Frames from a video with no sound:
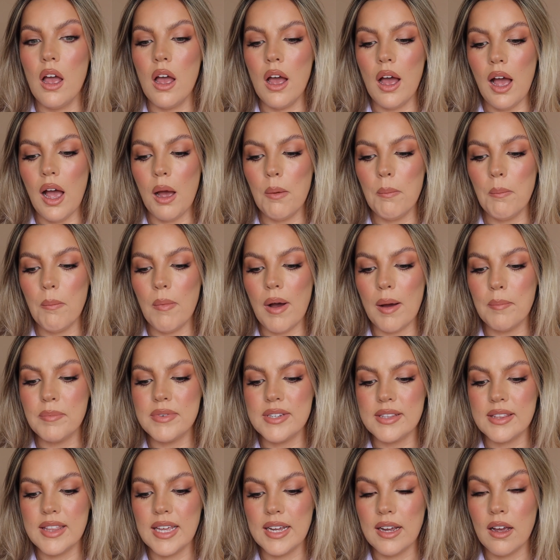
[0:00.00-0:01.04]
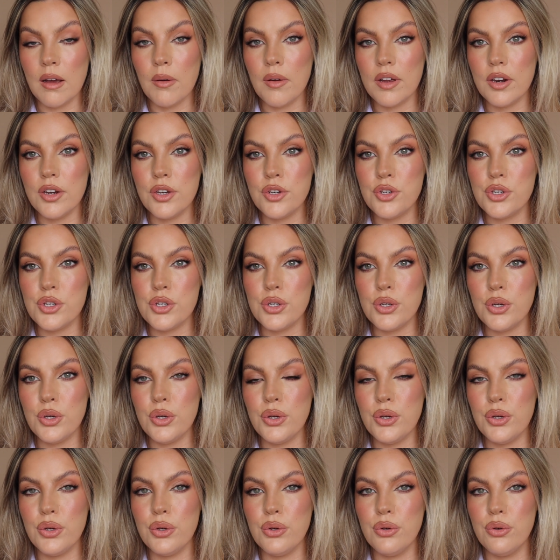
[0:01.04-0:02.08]
I think I'm going to
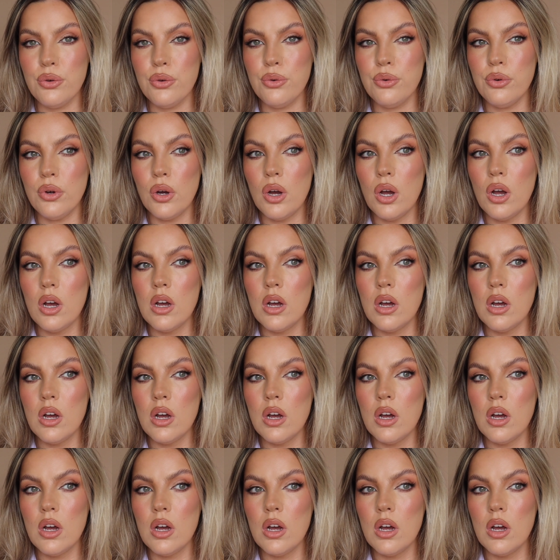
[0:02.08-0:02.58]
do